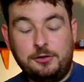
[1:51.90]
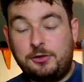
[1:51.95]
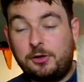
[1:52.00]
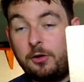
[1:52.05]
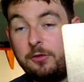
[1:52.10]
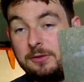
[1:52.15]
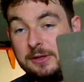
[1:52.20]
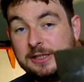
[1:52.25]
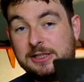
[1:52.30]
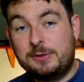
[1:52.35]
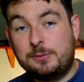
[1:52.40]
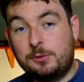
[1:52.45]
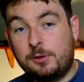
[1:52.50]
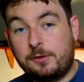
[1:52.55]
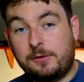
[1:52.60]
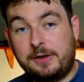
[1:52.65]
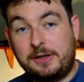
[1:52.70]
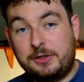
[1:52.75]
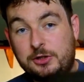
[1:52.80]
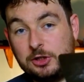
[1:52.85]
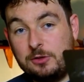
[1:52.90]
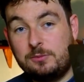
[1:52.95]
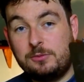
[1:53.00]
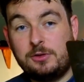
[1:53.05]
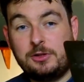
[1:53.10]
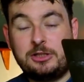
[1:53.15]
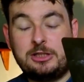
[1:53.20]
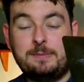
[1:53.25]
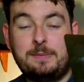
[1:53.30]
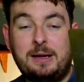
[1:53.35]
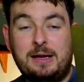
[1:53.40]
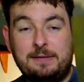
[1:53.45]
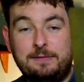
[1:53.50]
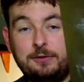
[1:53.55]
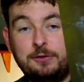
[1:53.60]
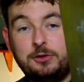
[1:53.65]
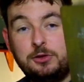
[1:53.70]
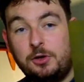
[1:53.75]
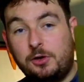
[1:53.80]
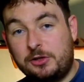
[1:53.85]
don't need to worry too much about if you
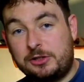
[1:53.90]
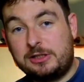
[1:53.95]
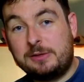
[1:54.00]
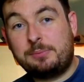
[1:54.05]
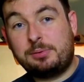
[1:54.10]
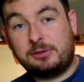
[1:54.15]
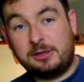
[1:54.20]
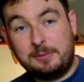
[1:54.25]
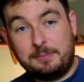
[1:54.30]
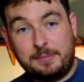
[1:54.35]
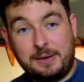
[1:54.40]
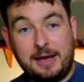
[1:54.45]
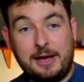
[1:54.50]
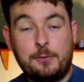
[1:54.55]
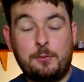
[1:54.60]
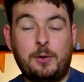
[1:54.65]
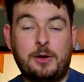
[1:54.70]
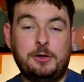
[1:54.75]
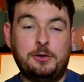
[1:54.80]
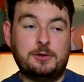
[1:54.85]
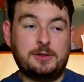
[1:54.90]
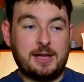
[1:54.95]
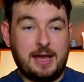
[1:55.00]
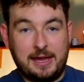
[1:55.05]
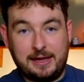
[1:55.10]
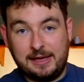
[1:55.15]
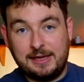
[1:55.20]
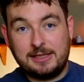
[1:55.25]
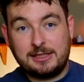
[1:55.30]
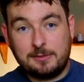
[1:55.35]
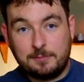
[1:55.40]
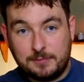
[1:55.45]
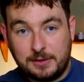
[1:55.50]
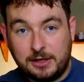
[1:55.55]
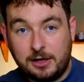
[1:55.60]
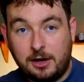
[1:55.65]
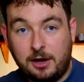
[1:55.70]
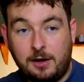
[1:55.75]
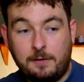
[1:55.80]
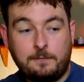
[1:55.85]
touch the print bed when you're taking something
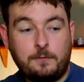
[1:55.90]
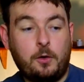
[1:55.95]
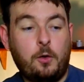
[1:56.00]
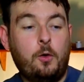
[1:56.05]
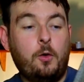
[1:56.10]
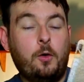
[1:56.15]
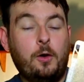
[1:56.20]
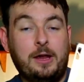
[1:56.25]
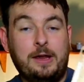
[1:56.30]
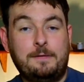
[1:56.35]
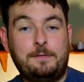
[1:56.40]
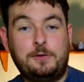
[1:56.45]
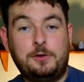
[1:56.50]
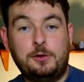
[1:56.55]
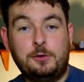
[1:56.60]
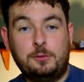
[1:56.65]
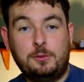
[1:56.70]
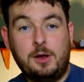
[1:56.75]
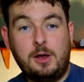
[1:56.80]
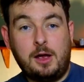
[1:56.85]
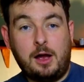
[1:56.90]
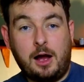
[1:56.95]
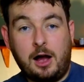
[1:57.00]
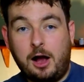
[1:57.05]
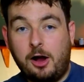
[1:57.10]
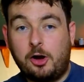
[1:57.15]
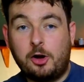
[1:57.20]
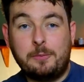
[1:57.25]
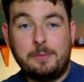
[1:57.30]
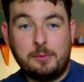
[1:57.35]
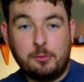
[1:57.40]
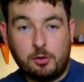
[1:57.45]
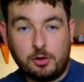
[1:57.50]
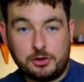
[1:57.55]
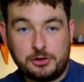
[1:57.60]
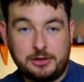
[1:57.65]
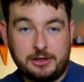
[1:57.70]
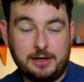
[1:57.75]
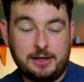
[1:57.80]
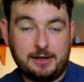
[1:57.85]
off or if you are going to be
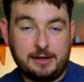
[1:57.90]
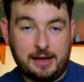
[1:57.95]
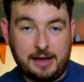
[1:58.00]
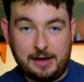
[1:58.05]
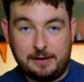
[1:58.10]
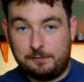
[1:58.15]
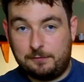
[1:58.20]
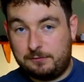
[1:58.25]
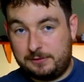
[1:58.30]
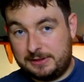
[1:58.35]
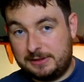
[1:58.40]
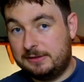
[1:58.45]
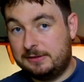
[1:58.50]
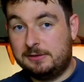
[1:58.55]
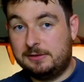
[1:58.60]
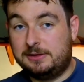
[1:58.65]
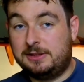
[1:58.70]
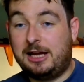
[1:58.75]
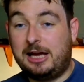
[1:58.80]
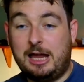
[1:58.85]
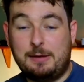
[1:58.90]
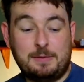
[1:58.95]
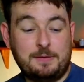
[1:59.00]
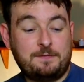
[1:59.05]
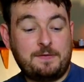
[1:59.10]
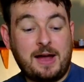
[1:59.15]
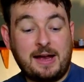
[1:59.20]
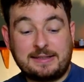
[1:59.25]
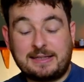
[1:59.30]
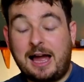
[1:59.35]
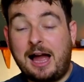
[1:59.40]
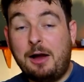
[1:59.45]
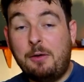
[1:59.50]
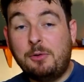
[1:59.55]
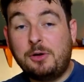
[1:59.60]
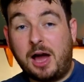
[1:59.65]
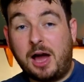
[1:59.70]
washing it every single time. In fact, I would